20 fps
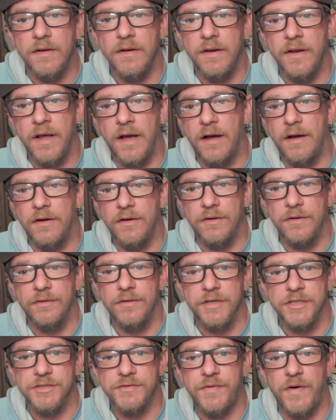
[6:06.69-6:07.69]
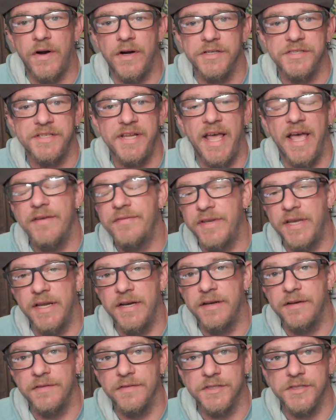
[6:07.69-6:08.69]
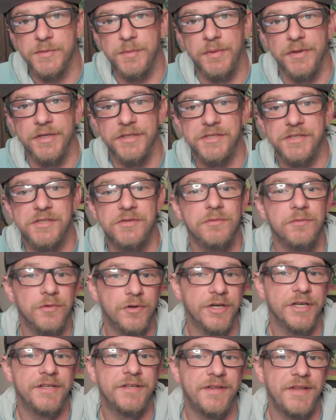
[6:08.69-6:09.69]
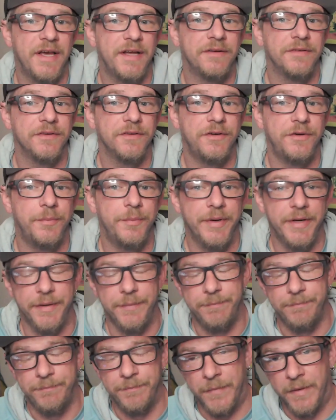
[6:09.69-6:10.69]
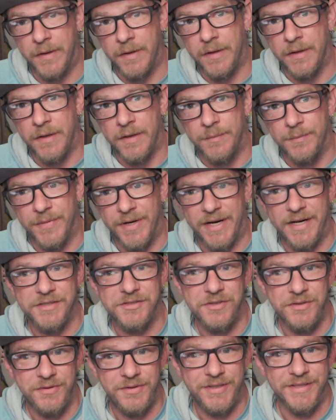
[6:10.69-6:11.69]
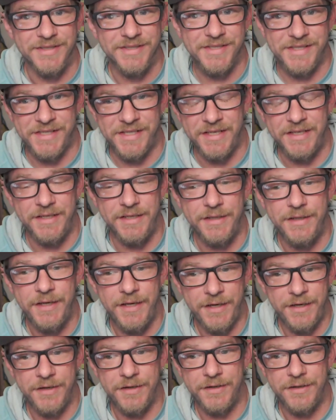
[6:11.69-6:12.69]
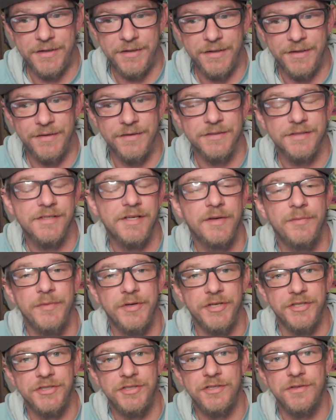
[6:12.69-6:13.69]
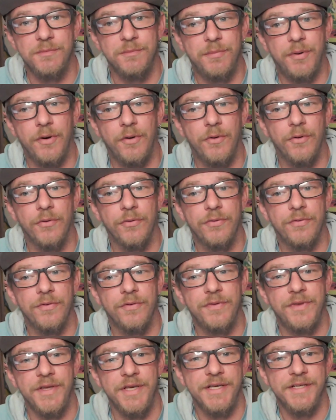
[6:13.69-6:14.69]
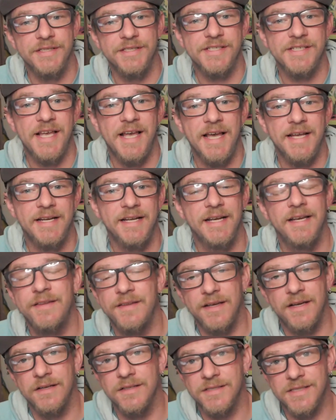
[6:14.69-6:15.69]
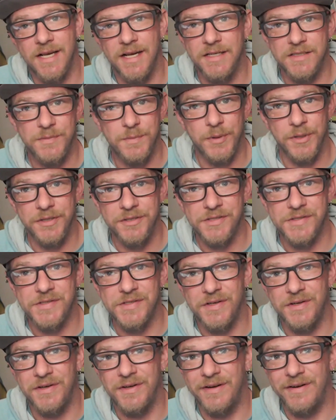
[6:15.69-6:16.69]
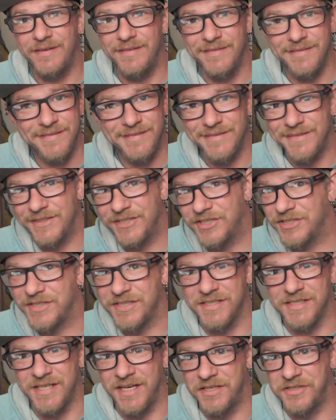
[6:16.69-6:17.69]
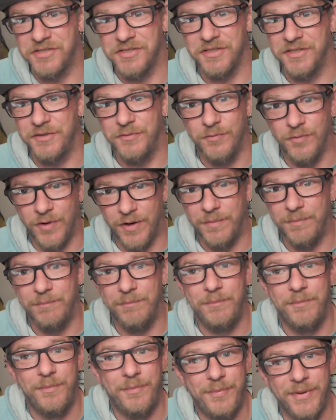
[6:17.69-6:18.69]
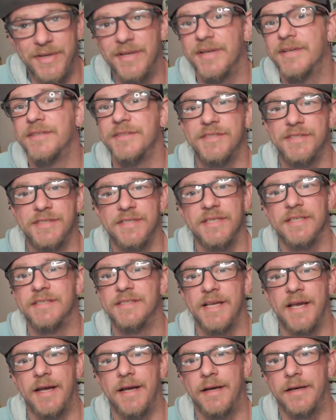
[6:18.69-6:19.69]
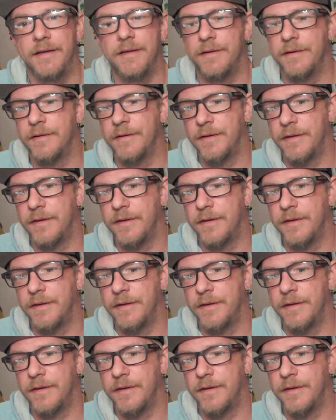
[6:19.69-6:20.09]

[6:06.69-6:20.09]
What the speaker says: Now, as far as navigating the splits, we'll get to that in a little bit, but as you can see here in this image, both the inside and the outside splits is just essentially one big zigzag.